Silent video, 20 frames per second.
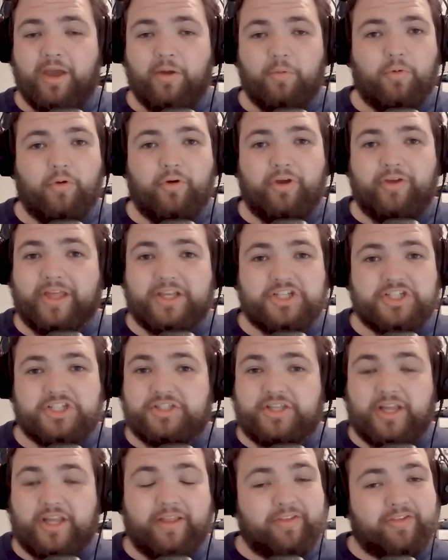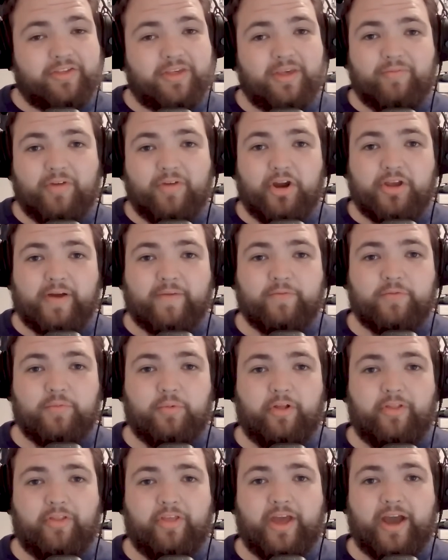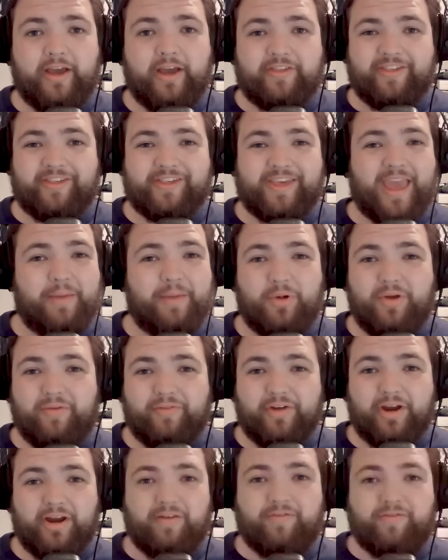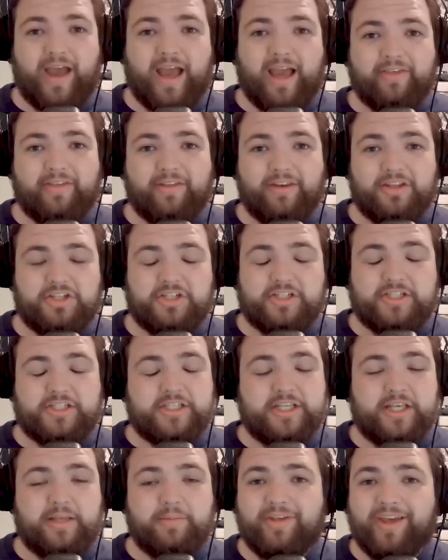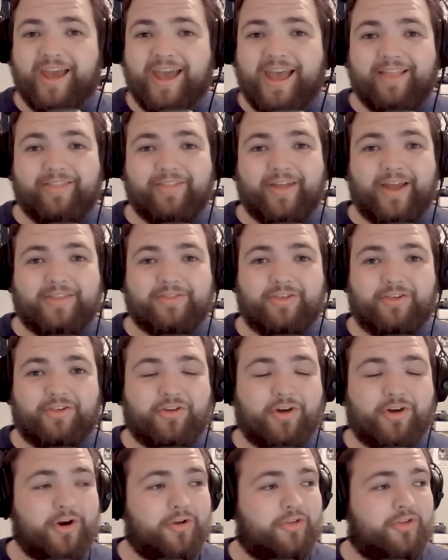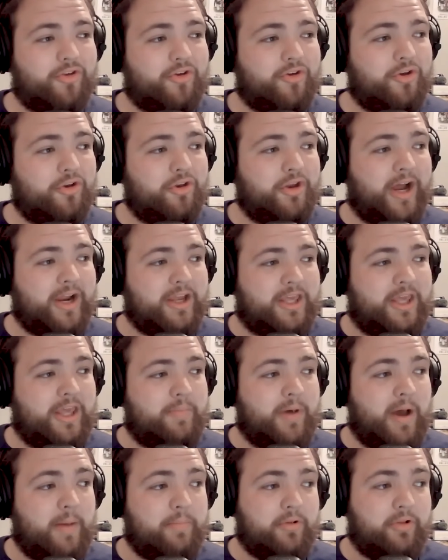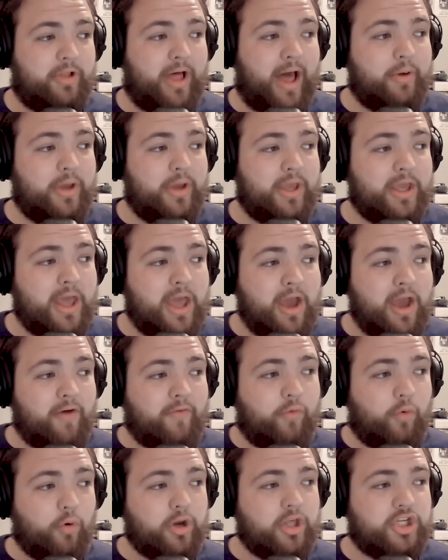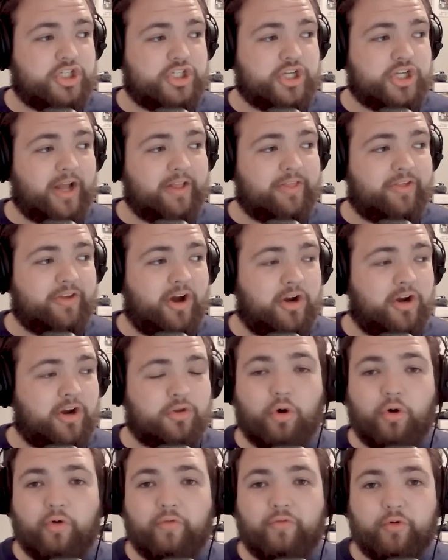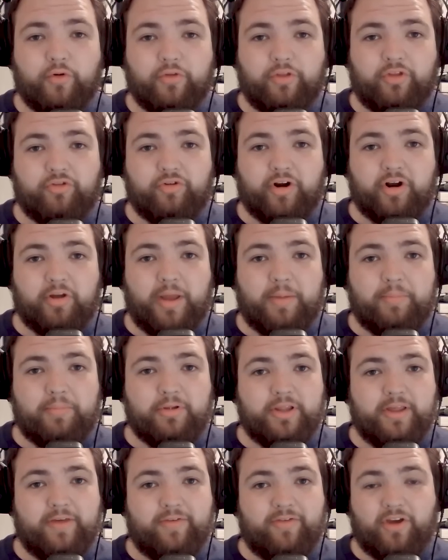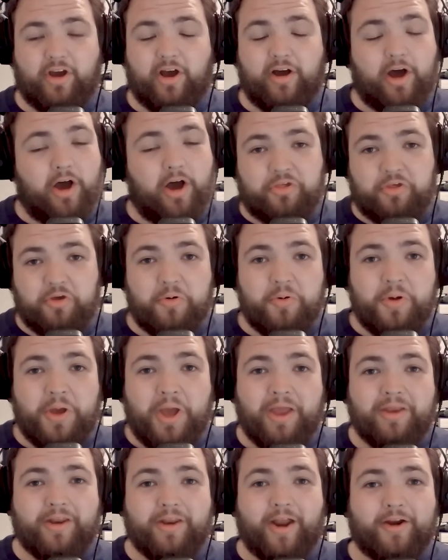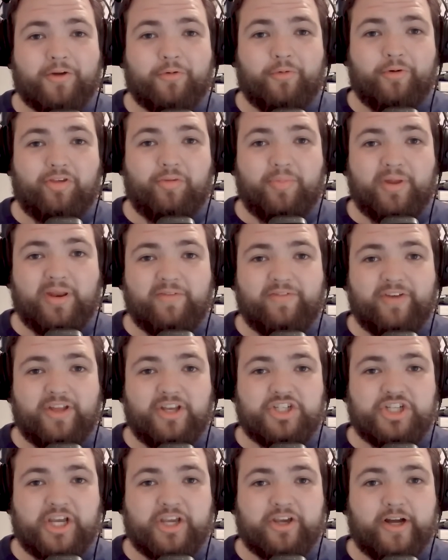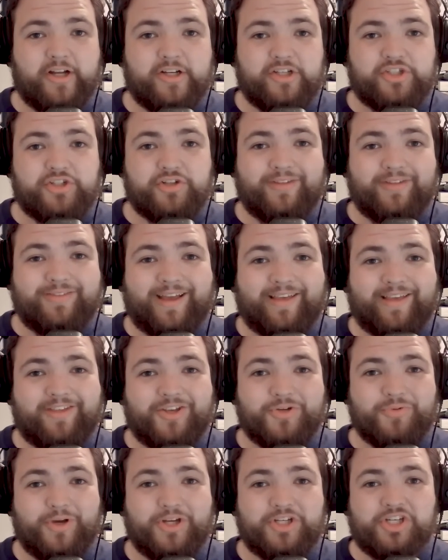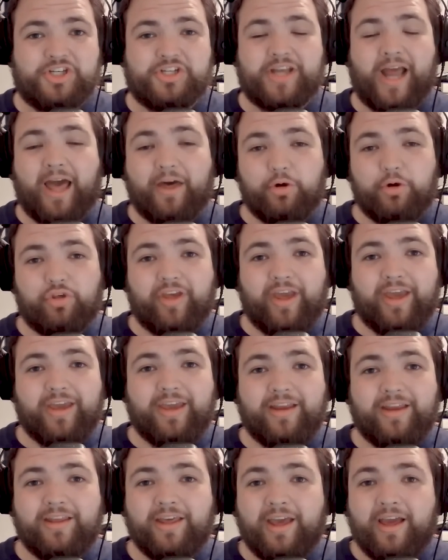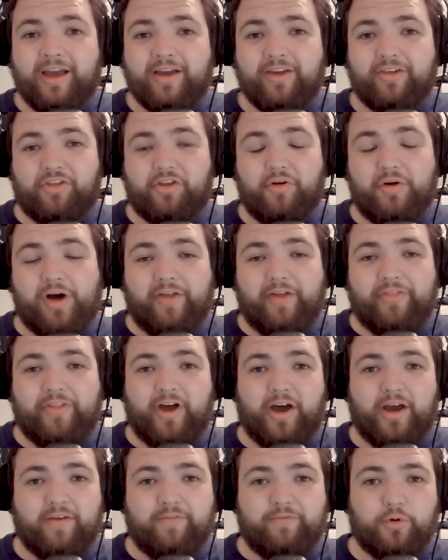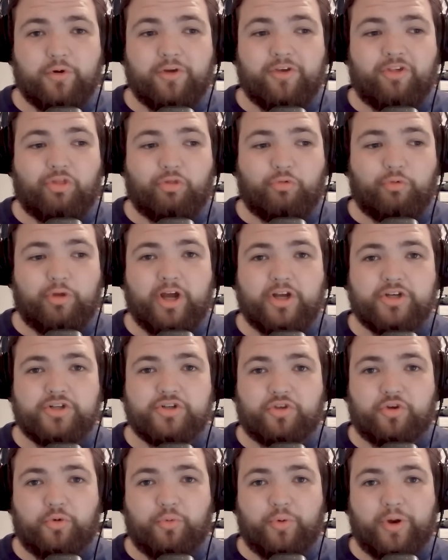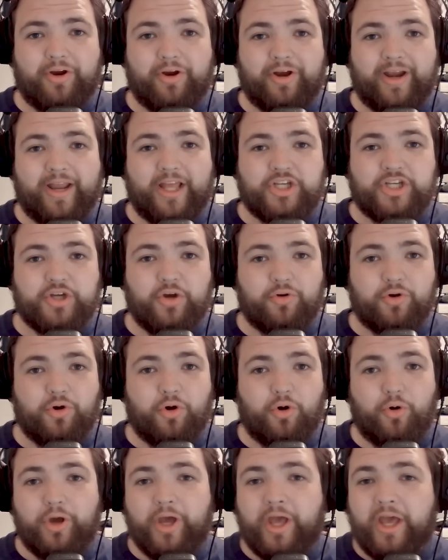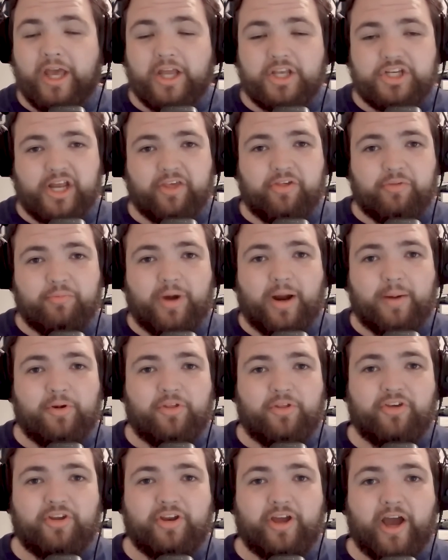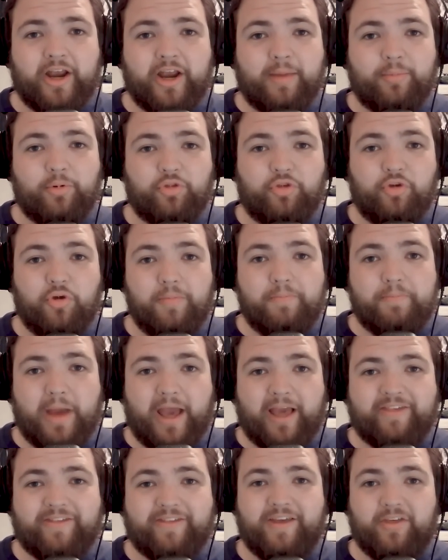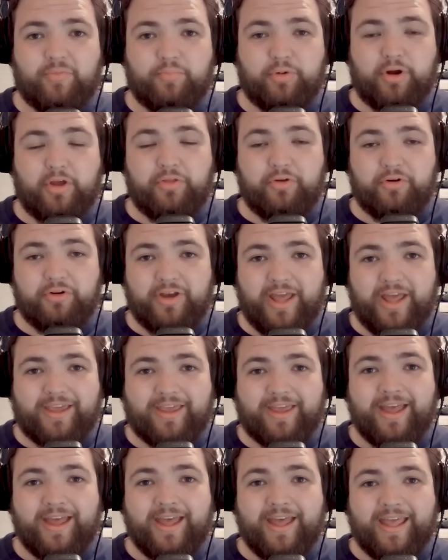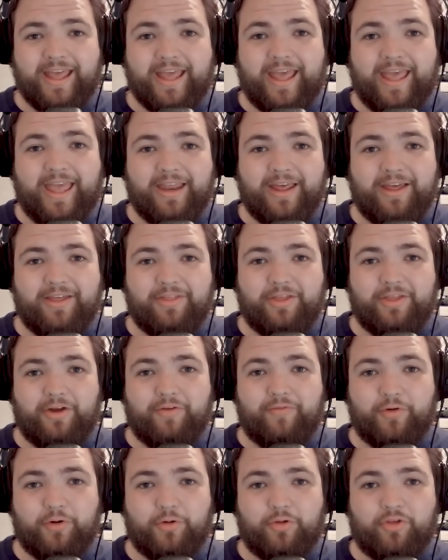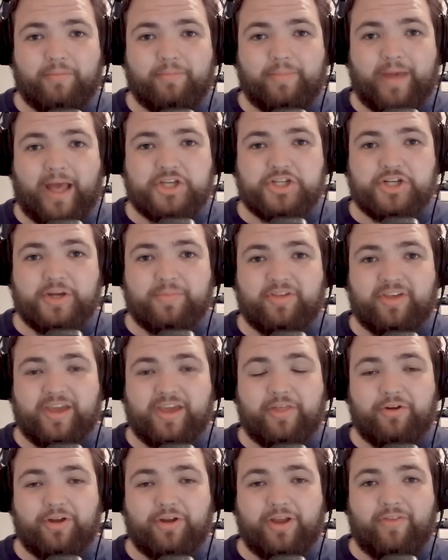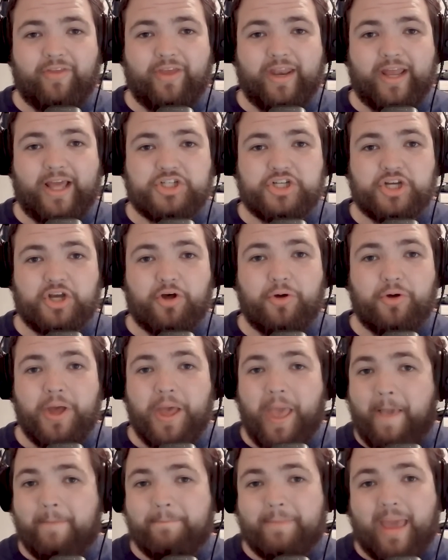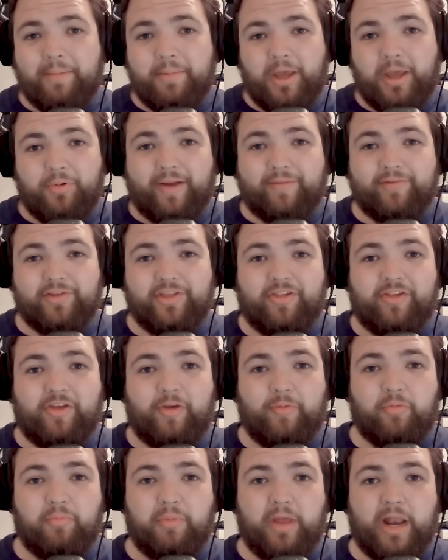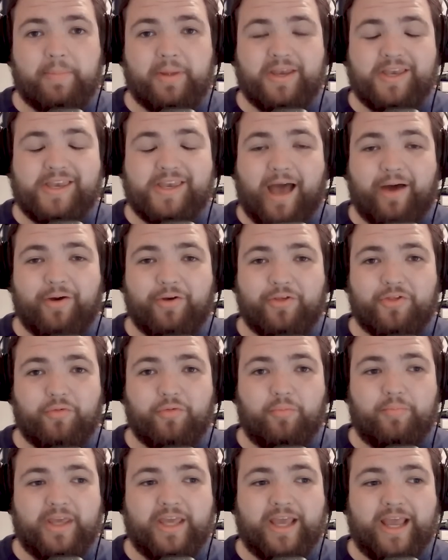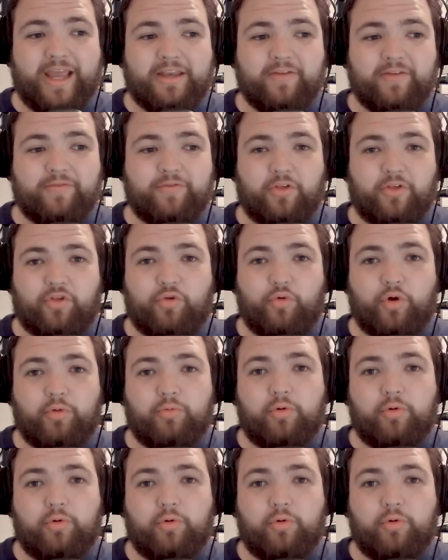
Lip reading: Really, they just didn't seem very comfortable on the ice. This game went very fast, and it just seemed like the Stars could not keep up, allowing 40 shots on goal for the Toronto Maple Leafs. Also not going to benefit Jake Oettinger in that situation. Tyler Seguin still on the hunt for his 300th career NHL goal. Jason Robertson unable to best his brother Nick in their first matchup together in the NHL. Maybe whenever these teams meet up in Dallas, it will be a different story.